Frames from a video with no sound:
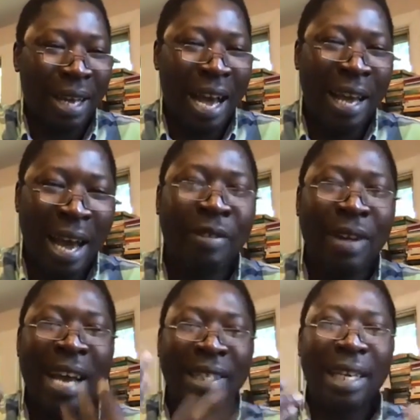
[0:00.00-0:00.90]
I, I,
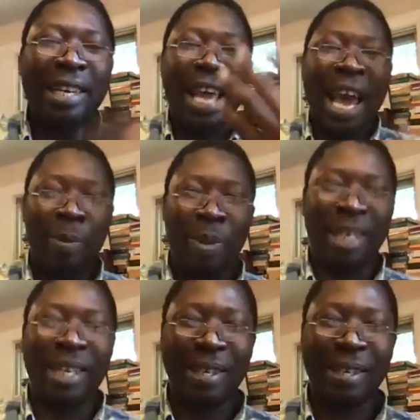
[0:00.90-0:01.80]
I studied
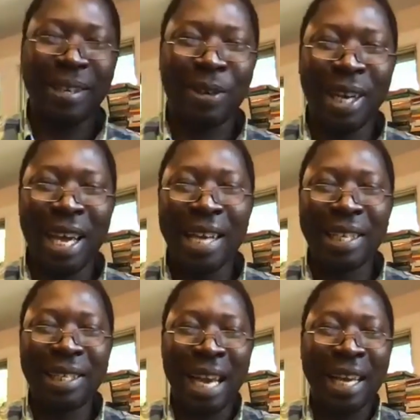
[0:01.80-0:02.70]
Arabic, okay, as
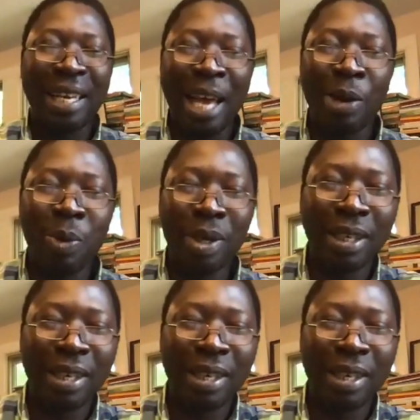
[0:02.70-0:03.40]
a second language,